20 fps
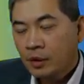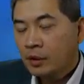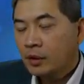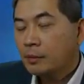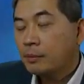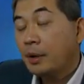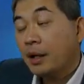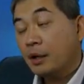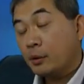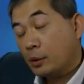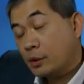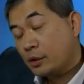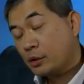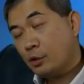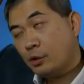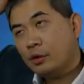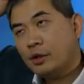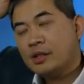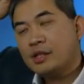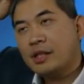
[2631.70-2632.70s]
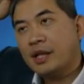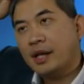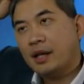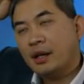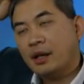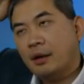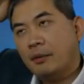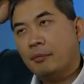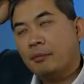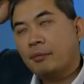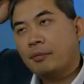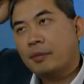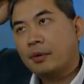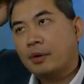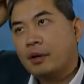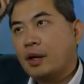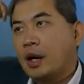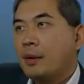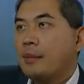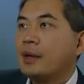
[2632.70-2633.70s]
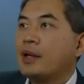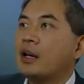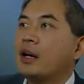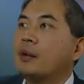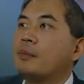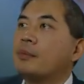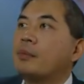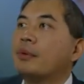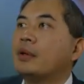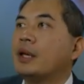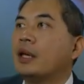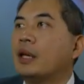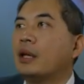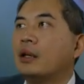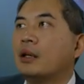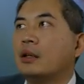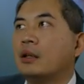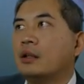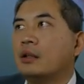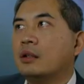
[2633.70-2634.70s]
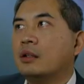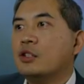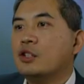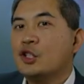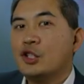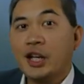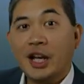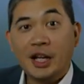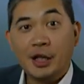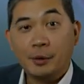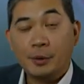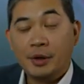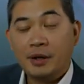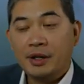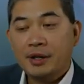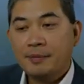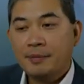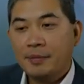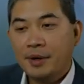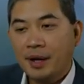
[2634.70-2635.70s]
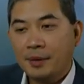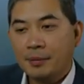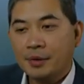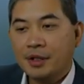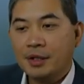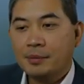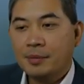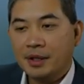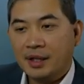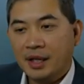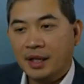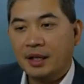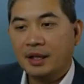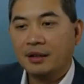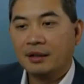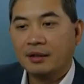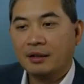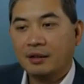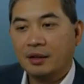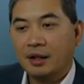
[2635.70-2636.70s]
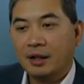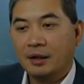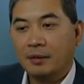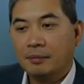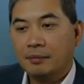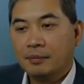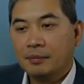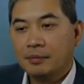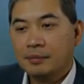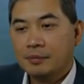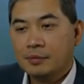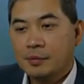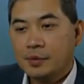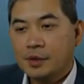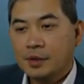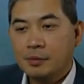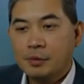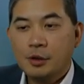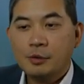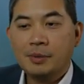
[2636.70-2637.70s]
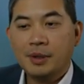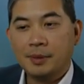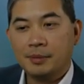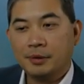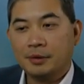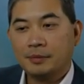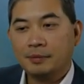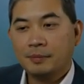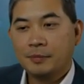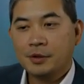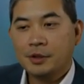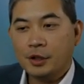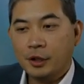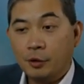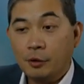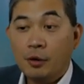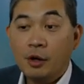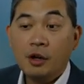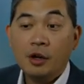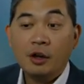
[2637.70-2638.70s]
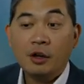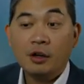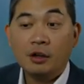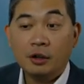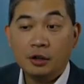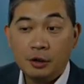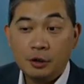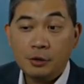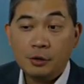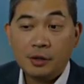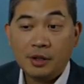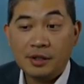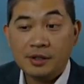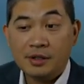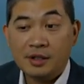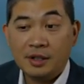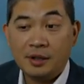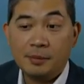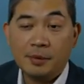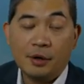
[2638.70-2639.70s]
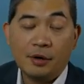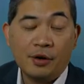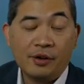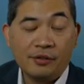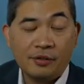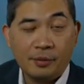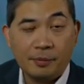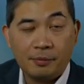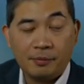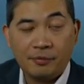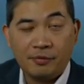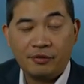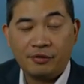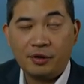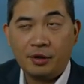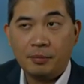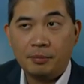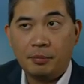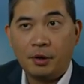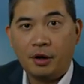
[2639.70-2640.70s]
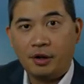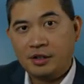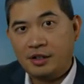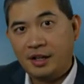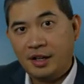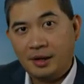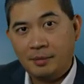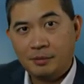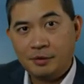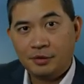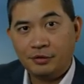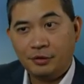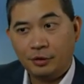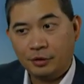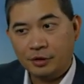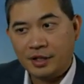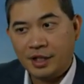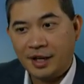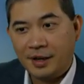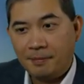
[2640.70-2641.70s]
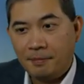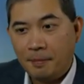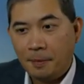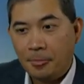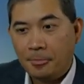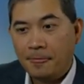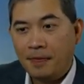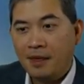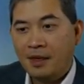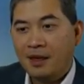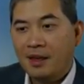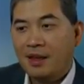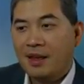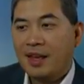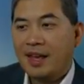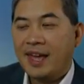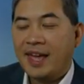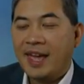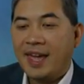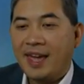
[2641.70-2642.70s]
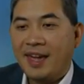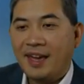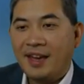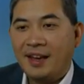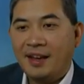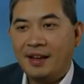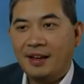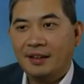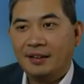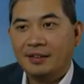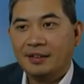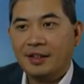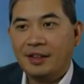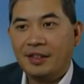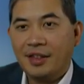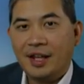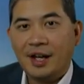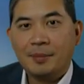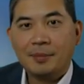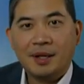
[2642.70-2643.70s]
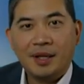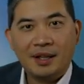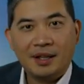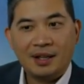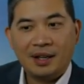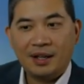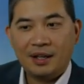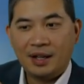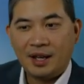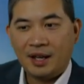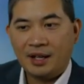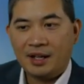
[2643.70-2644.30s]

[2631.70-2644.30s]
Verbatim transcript: But what's cool is that um, coming up in January, I'm going to be getting um, some new people. So Luke is going to be going from from part time to full time and then I'm going to get an